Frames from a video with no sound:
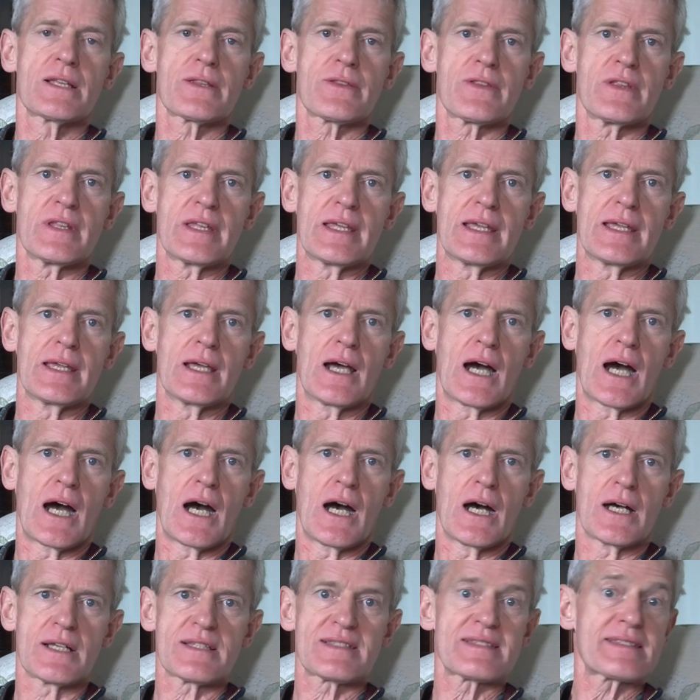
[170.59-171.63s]
The
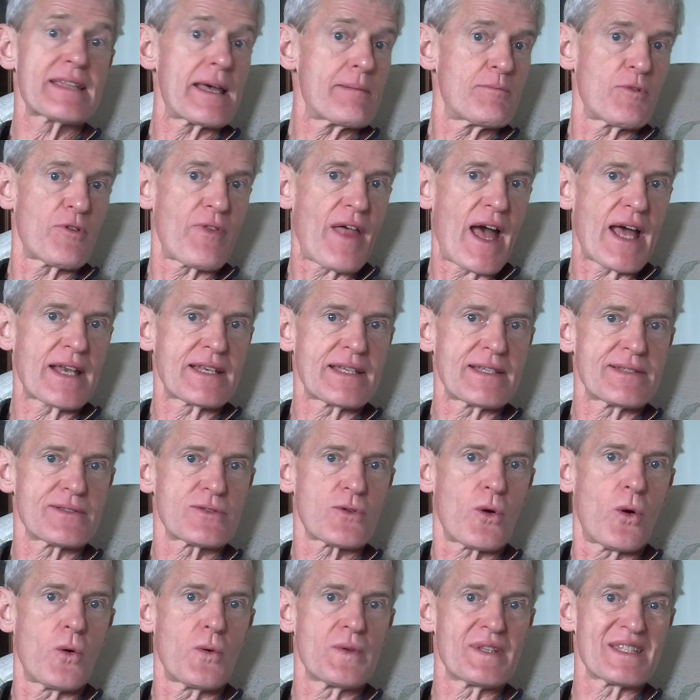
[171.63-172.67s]
stem of that is
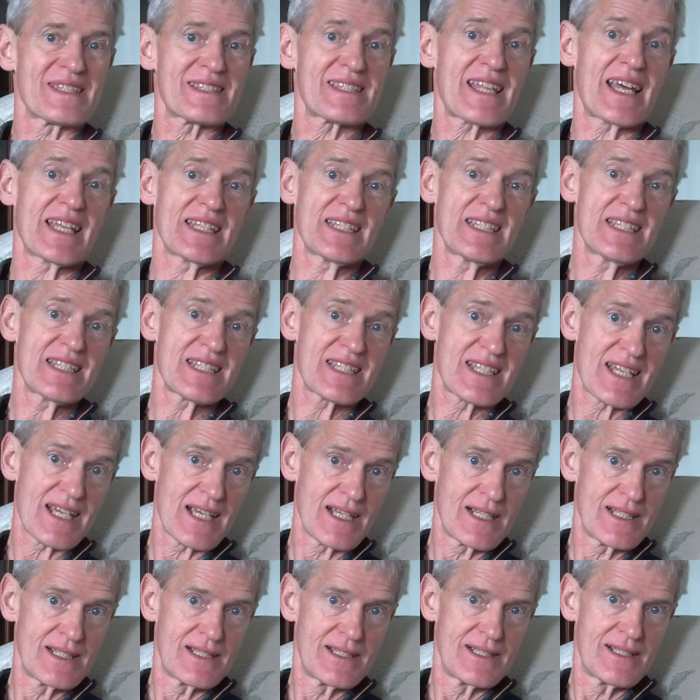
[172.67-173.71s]
constant,
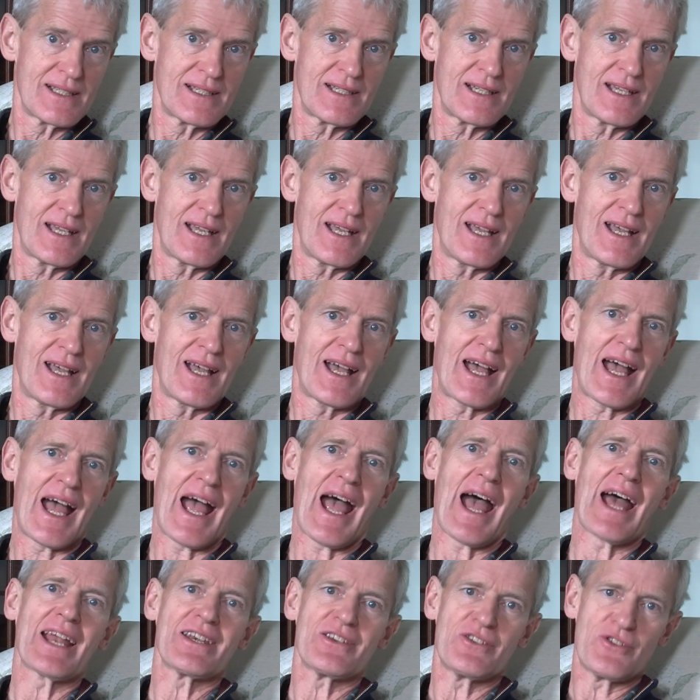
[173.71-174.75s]

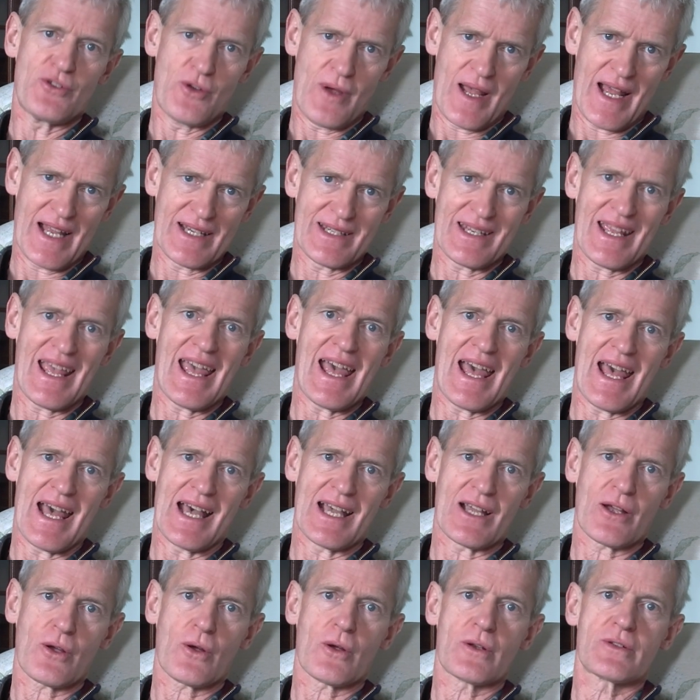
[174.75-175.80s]
and you add
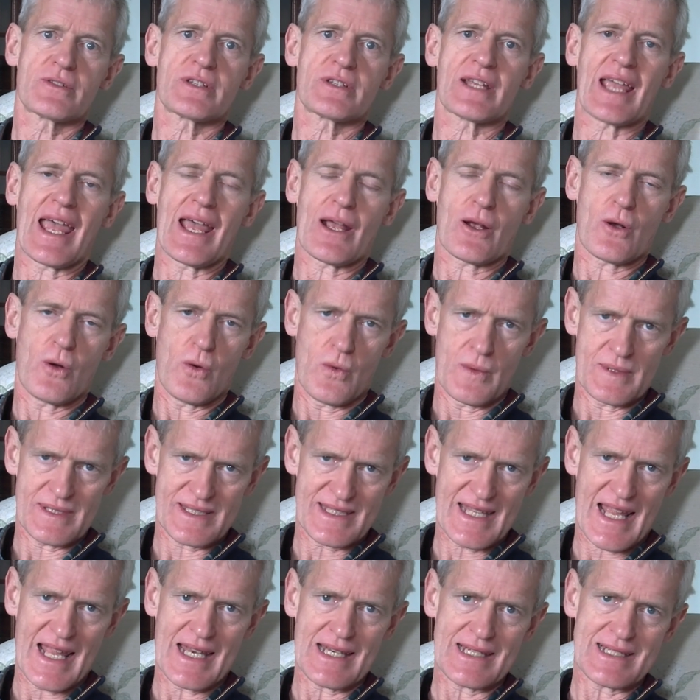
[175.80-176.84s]
er to get
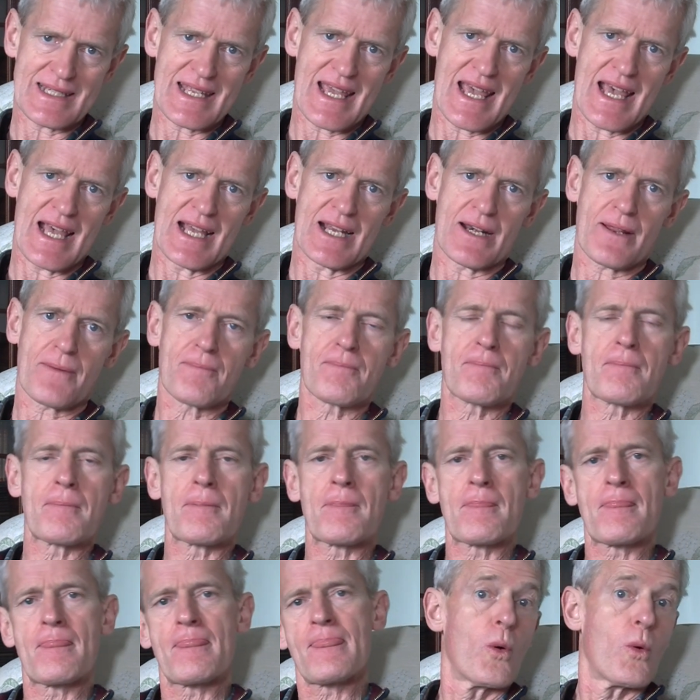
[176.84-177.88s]
constanter.
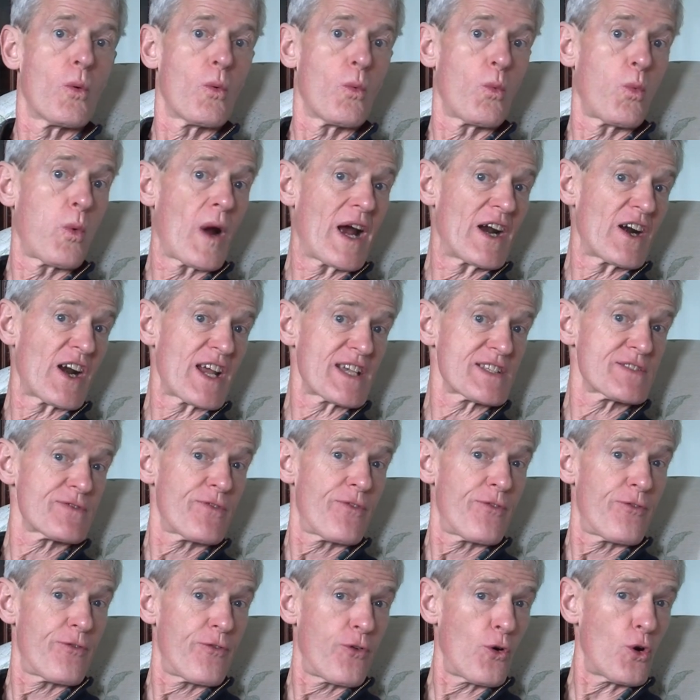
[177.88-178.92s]
Whereas
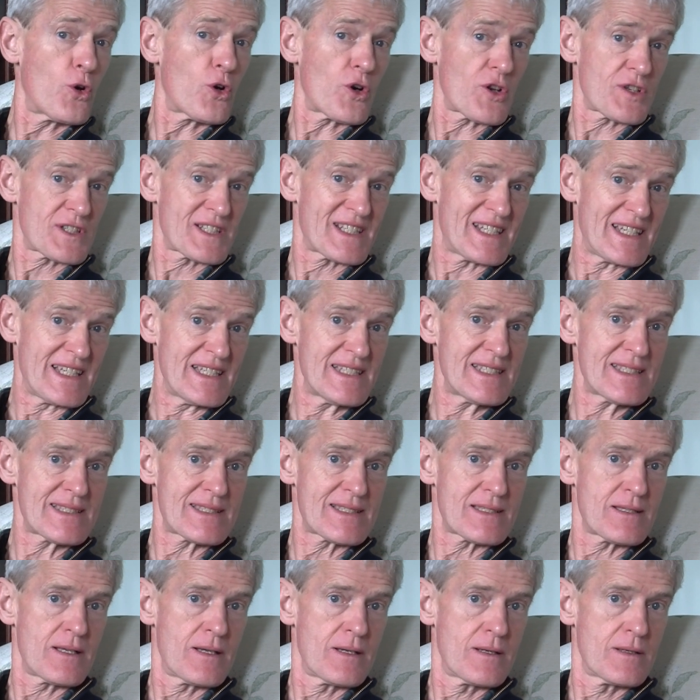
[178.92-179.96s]

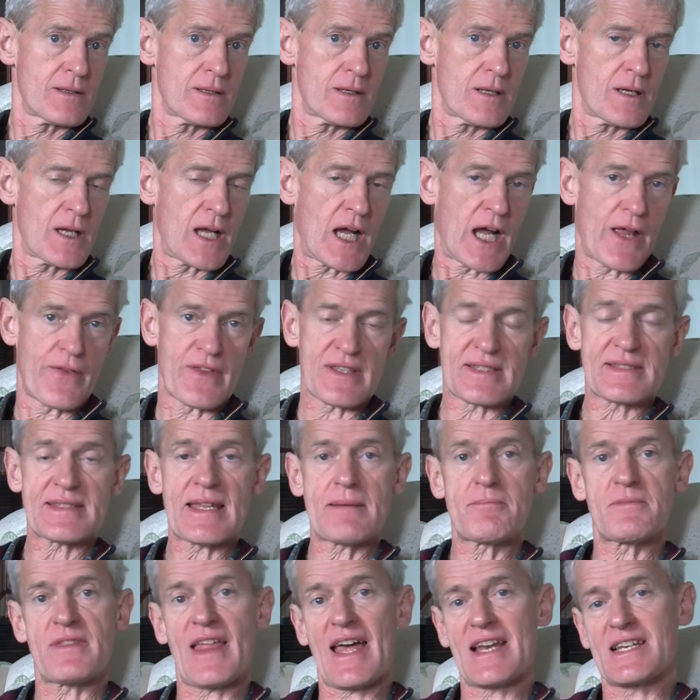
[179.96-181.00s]
fortis, the
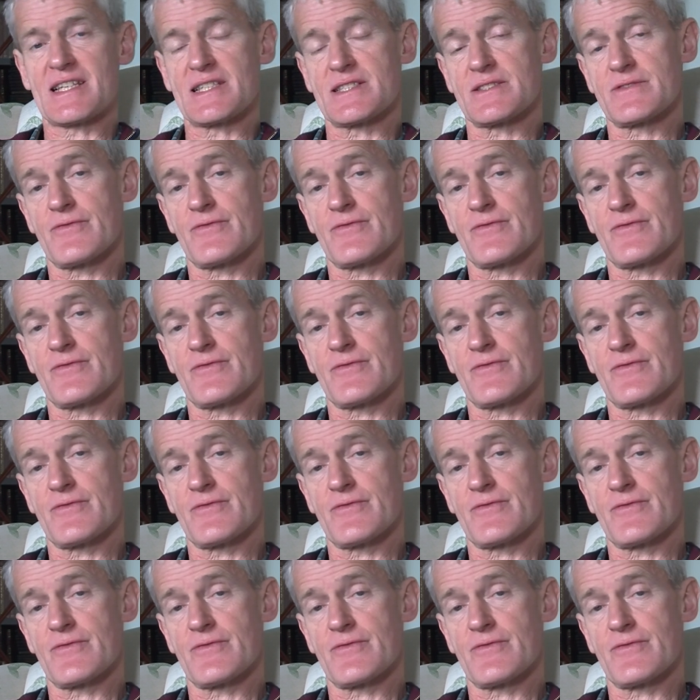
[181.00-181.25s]
stem of that is